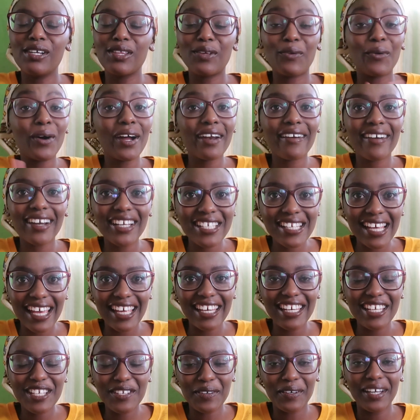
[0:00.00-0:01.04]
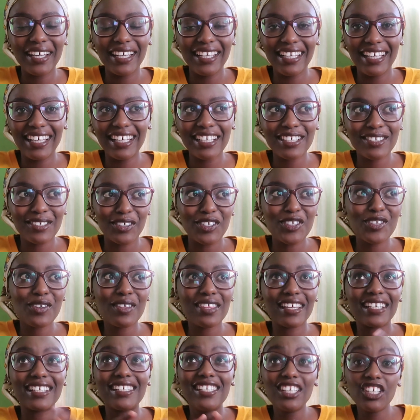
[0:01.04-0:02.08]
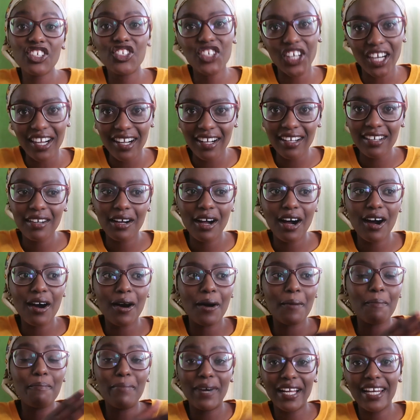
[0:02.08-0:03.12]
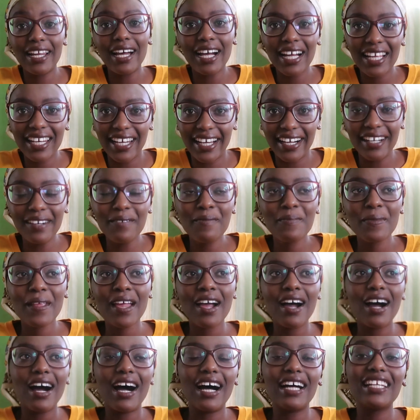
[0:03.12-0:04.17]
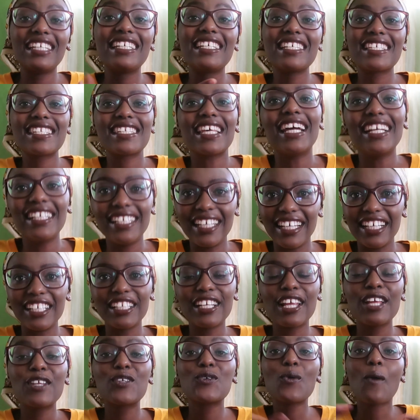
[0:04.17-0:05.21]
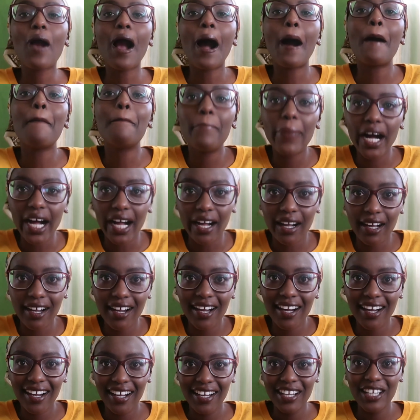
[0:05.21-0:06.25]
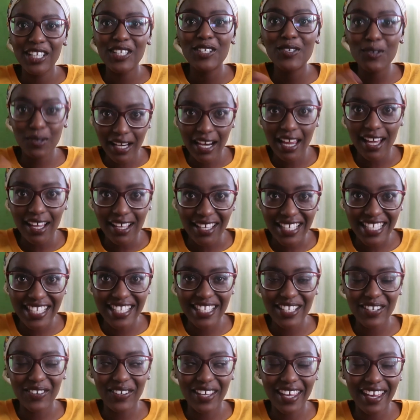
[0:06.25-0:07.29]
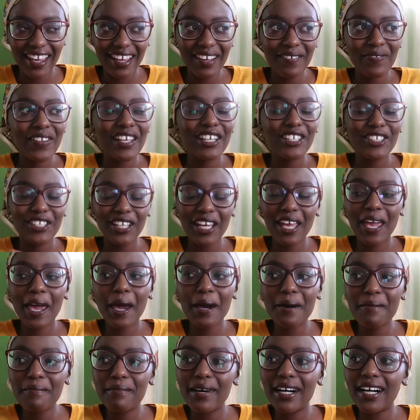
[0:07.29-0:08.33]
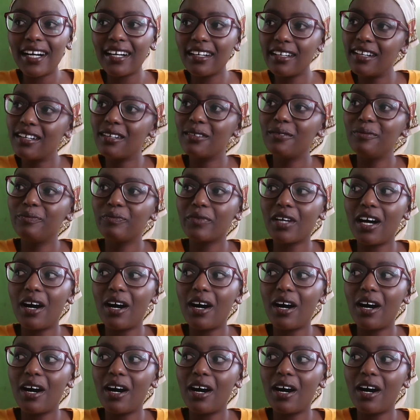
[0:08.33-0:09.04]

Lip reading: there weren't any Swahili lessons. So the teacher, Banana, decided to come back to class, okay? She came back